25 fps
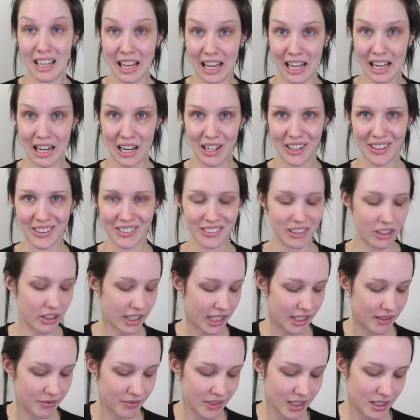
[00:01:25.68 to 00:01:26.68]
Hello.
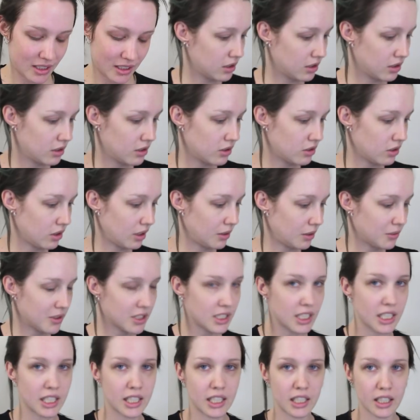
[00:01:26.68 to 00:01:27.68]
Okay, so I'm
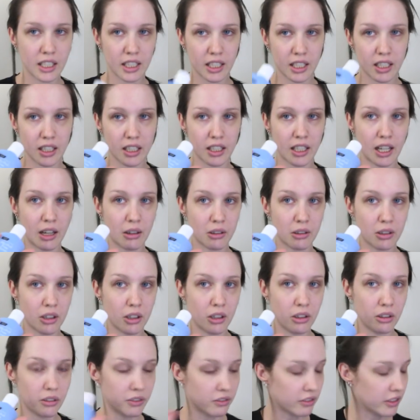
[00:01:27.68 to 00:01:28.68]
just taking an
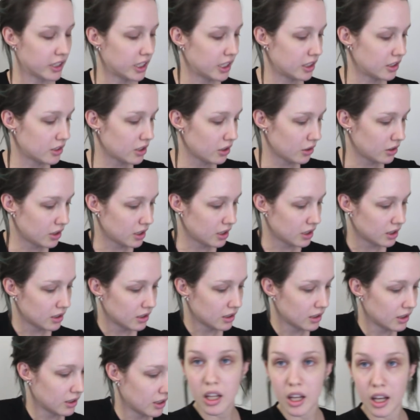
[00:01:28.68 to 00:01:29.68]
alcohol-free toner
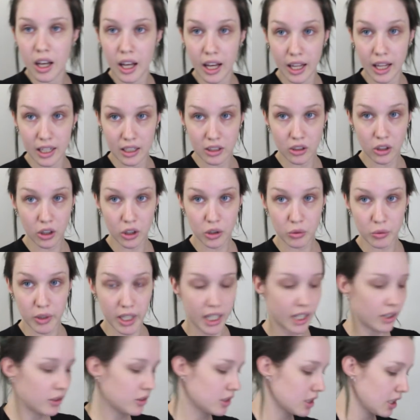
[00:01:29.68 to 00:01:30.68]
and a cotton
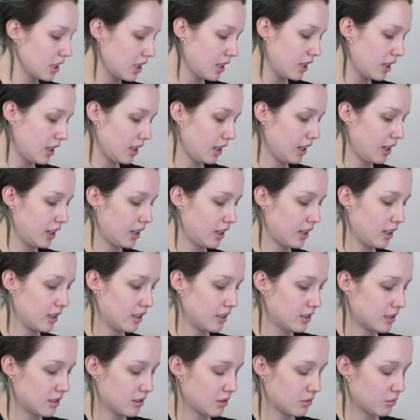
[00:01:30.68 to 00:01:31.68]
round,
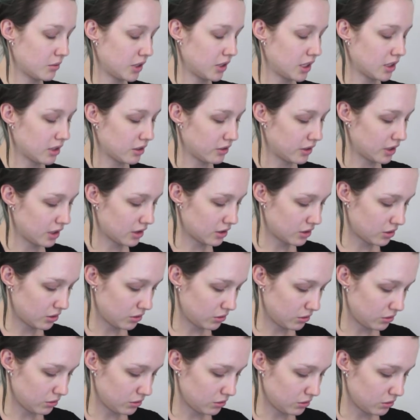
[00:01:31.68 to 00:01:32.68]
and we are going
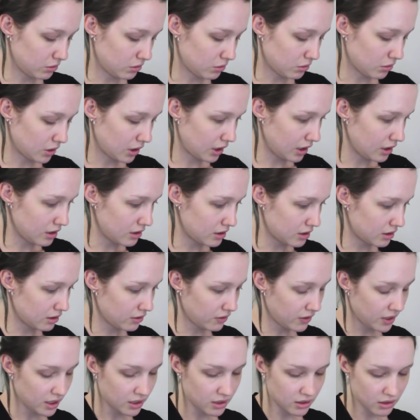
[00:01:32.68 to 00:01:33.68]
to cleanse the
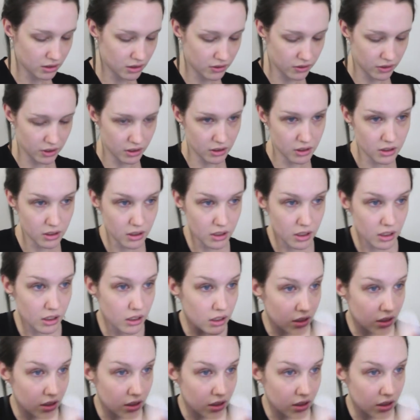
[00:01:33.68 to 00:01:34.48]
face first.